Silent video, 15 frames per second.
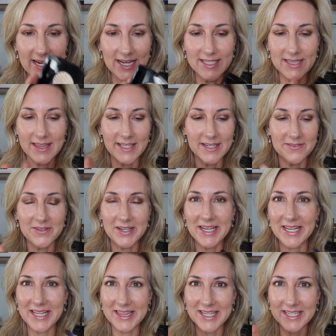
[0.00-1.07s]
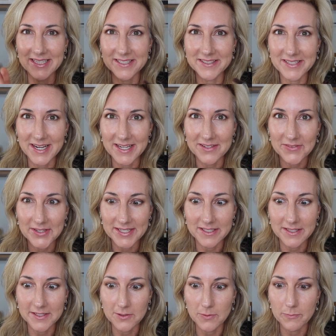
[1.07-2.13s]
I love anything that's kind of like a
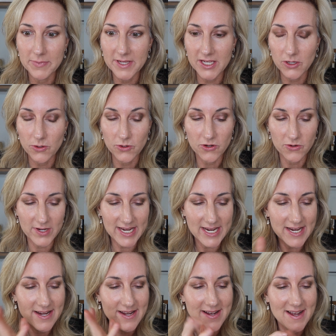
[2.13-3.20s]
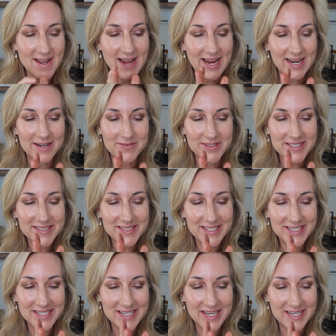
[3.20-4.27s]
little pewtery, and I'm just going
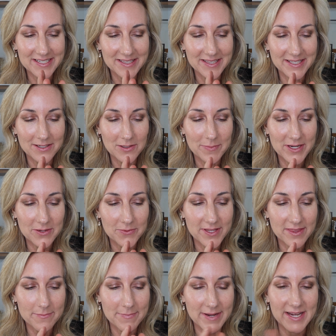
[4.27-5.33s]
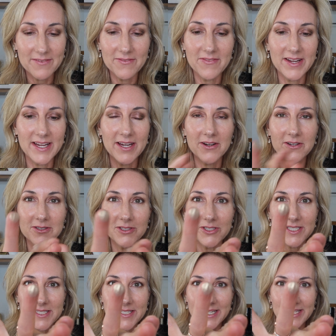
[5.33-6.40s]
to take a little bit with my finger,
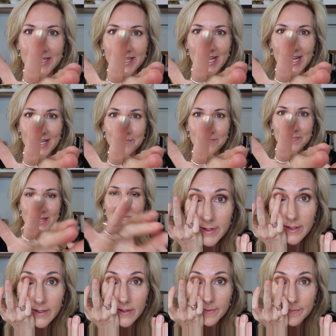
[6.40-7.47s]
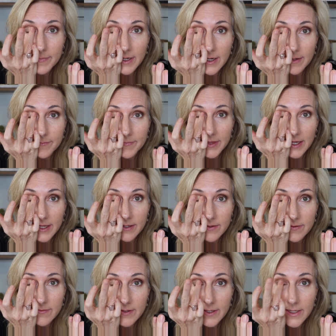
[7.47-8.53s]
just like that. I'm going to pop that
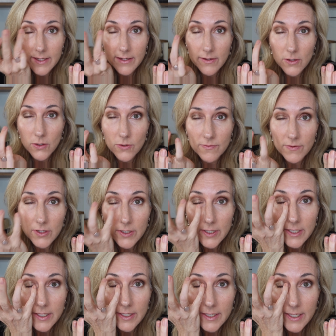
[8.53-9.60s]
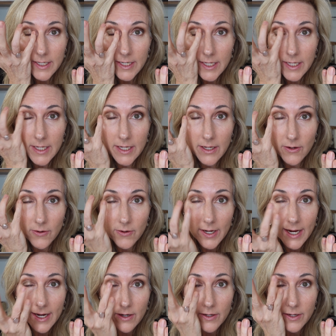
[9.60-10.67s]
just kind of over here
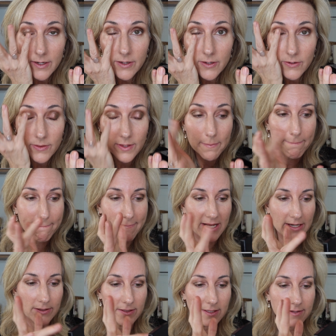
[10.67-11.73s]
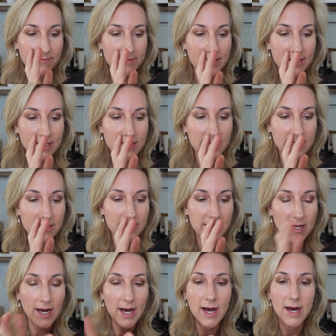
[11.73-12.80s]
out into the middle of the
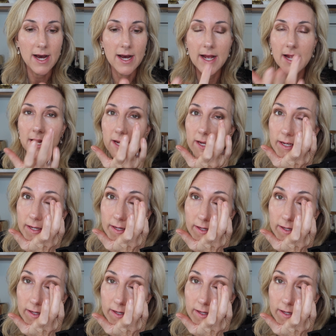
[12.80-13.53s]
eye.